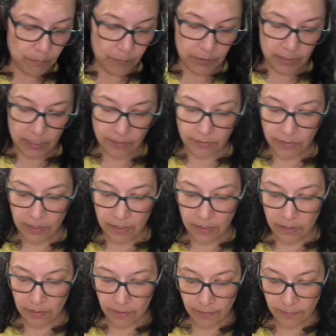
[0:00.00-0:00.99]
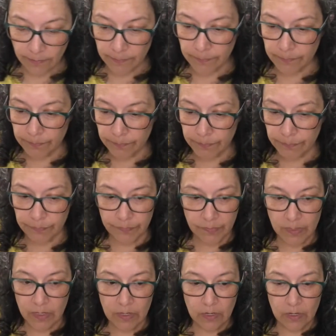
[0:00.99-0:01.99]
that there.
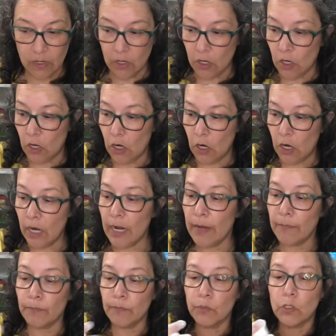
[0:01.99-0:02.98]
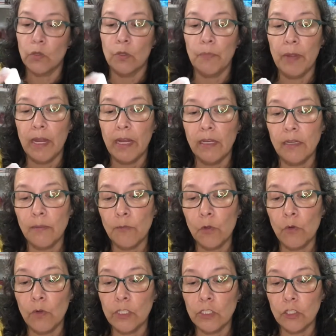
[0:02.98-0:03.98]
All right, so the paint I'm
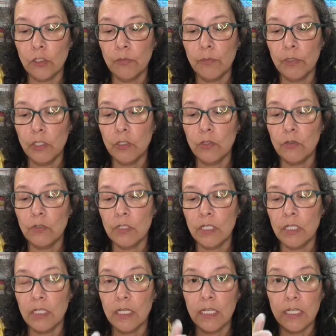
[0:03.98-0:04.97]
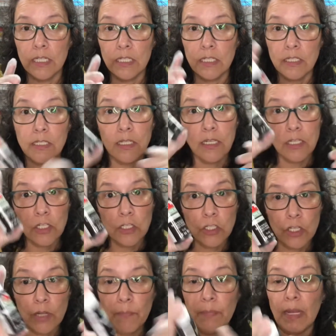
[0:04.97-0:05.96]
going to be using is
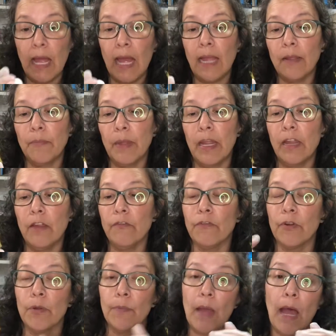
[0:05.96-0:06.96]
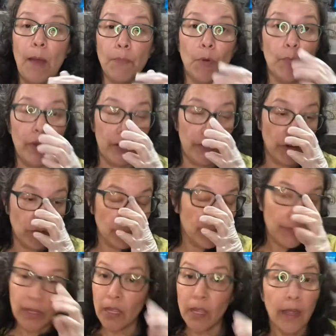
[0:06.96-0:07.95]
jet black paint from Apple Barrel.
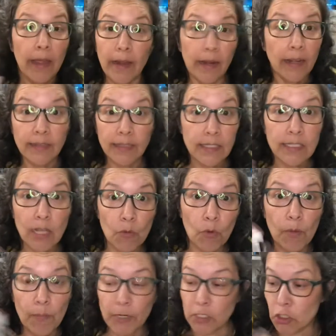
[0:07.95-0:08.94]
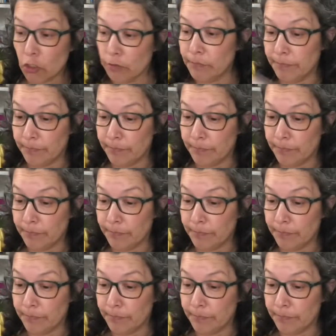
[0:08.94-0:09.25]
Got this at Walmart too.